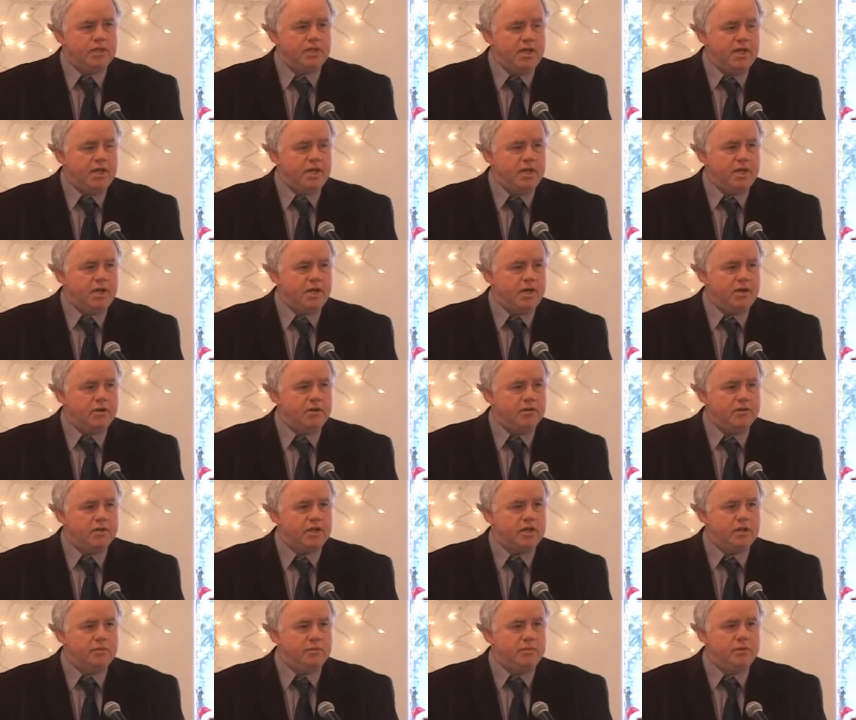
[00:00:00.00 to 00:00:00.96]
take care of
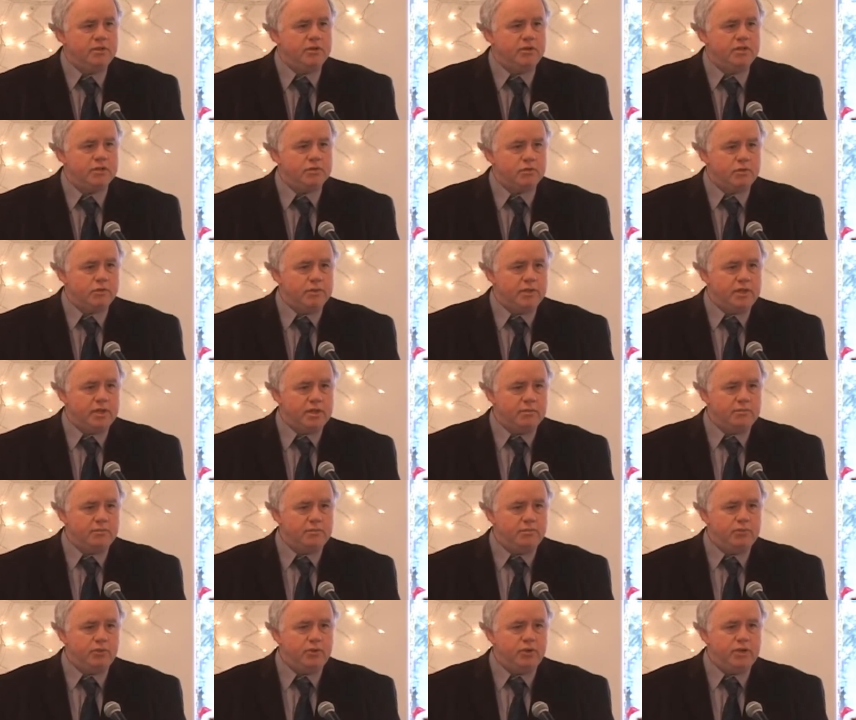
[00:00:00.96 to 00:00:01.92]
the communities where we
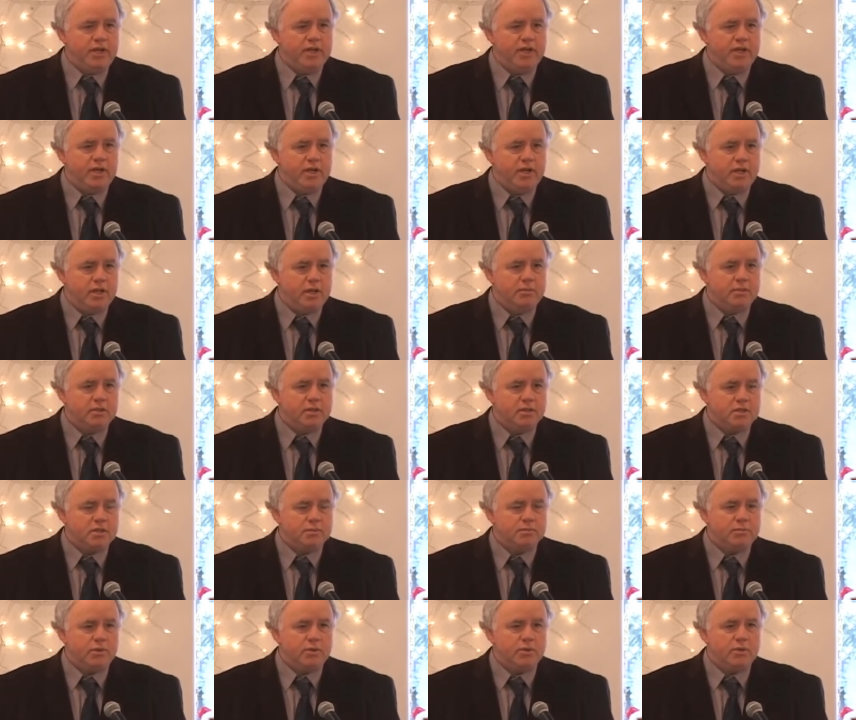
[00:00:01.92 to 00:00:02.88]
can put in a hub and
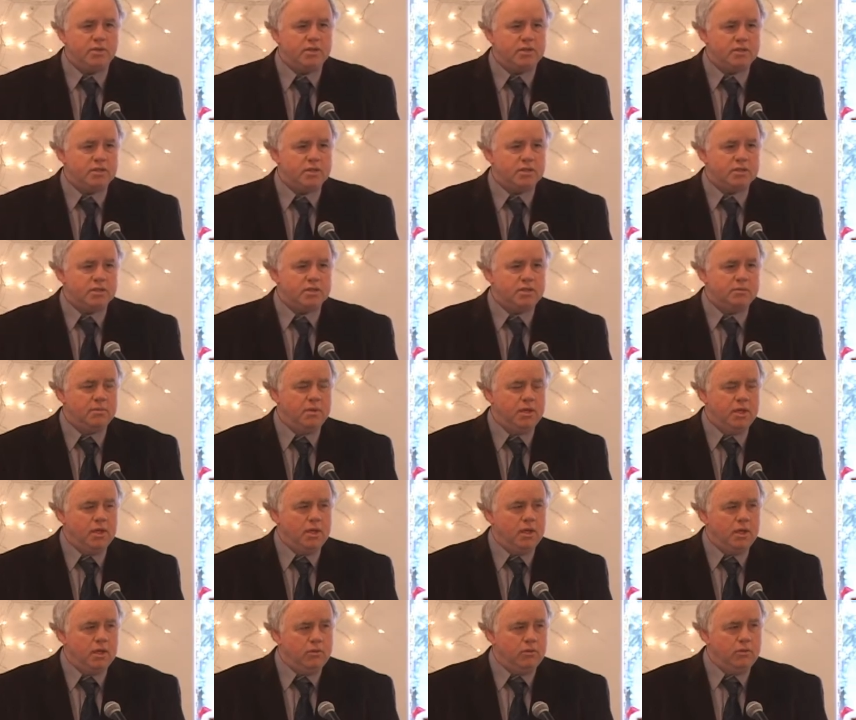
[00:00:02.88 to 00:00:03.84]
spoke system
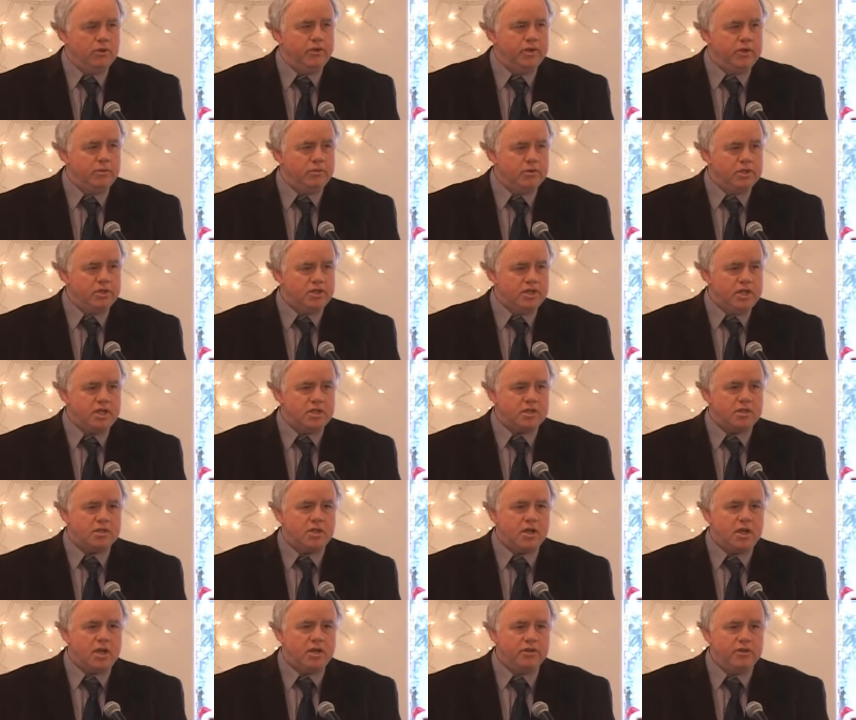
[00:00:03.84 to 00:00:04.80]
where they were
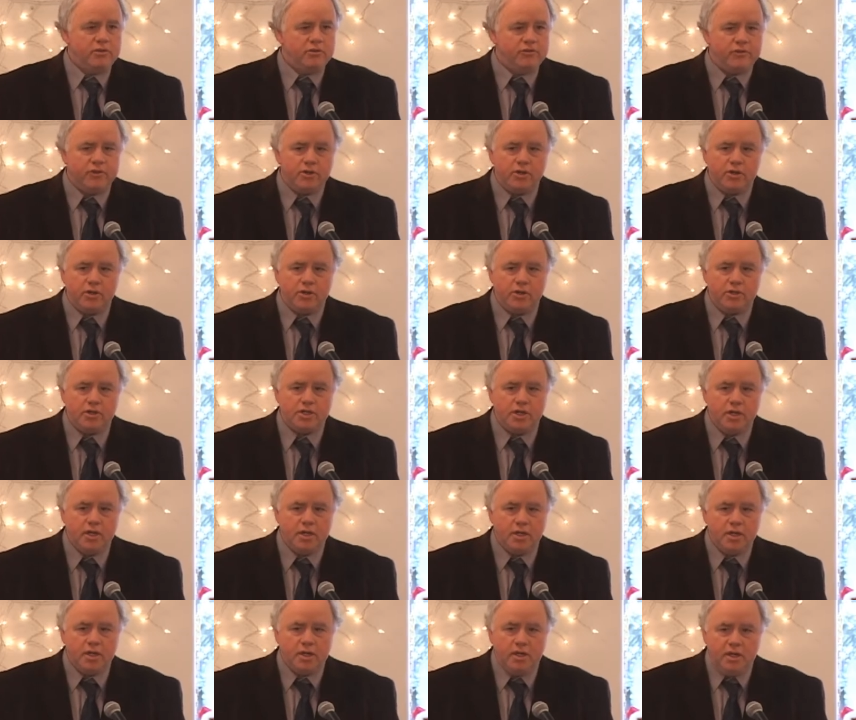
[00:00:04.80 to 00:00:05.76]
just on the verge
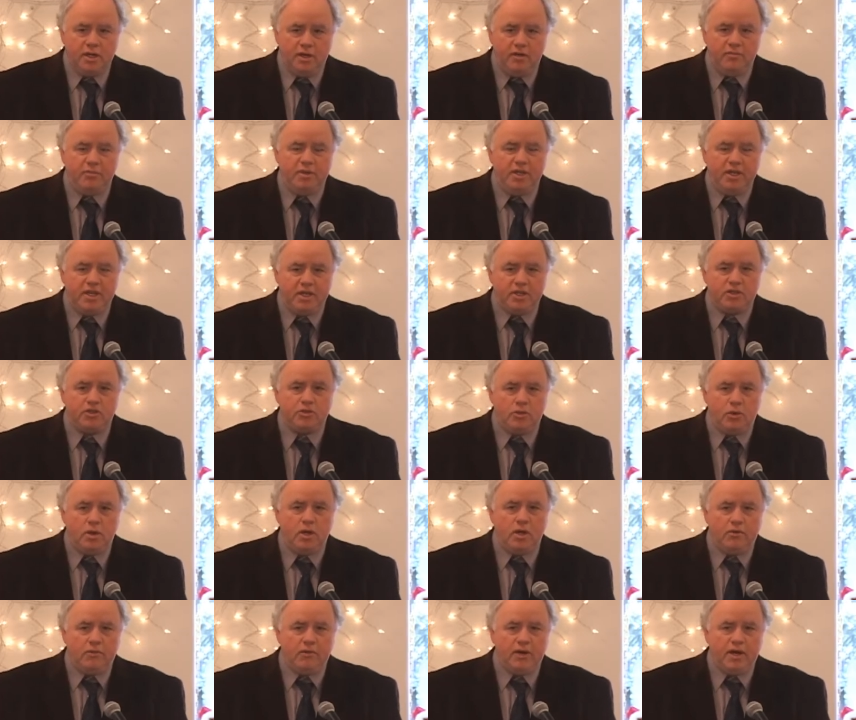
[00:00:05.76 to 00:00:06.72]
of being a
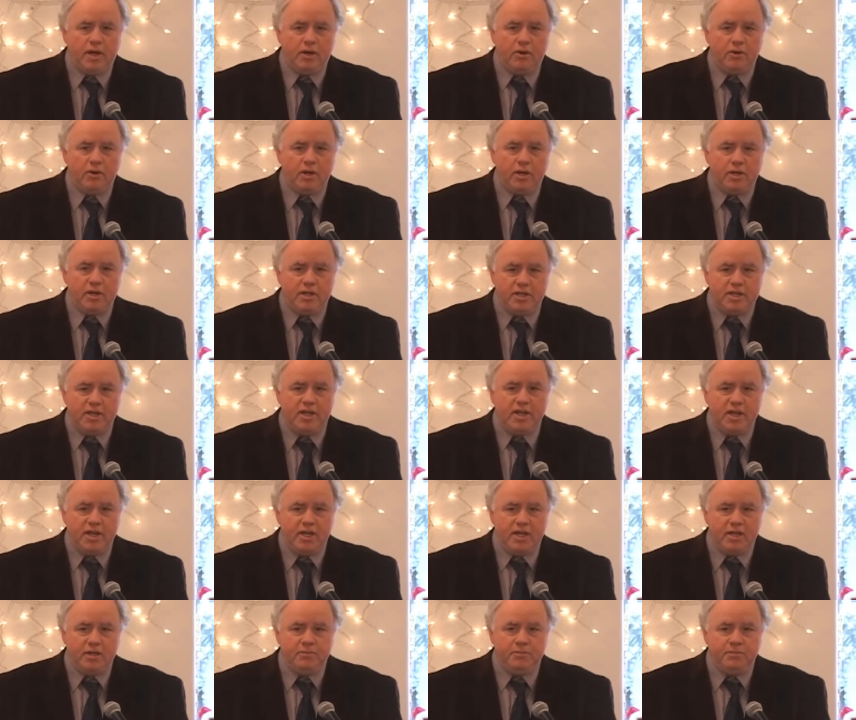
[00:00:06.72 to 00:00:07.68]
12 hour
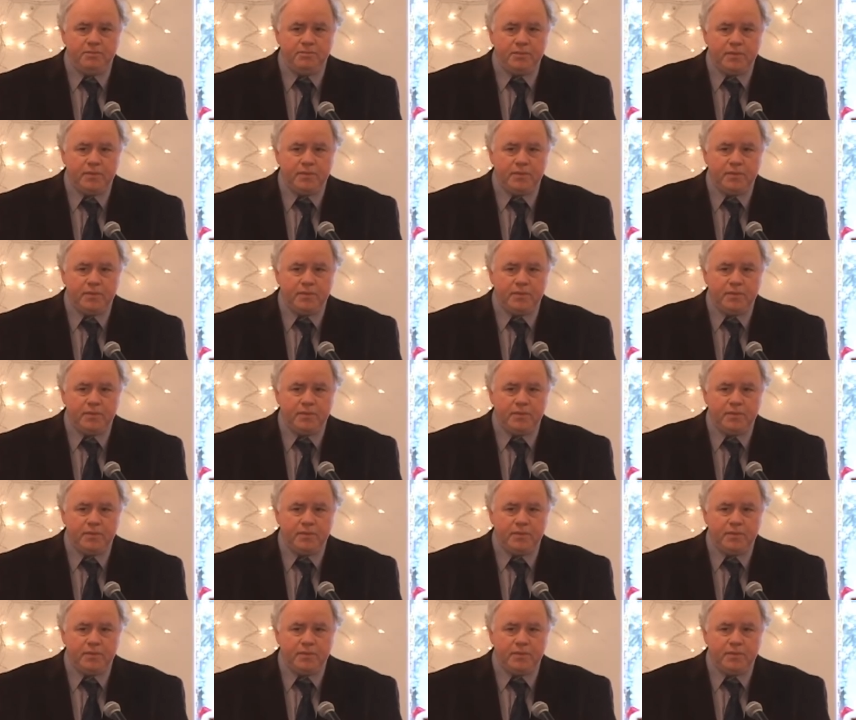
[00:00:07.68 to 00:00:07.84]
day.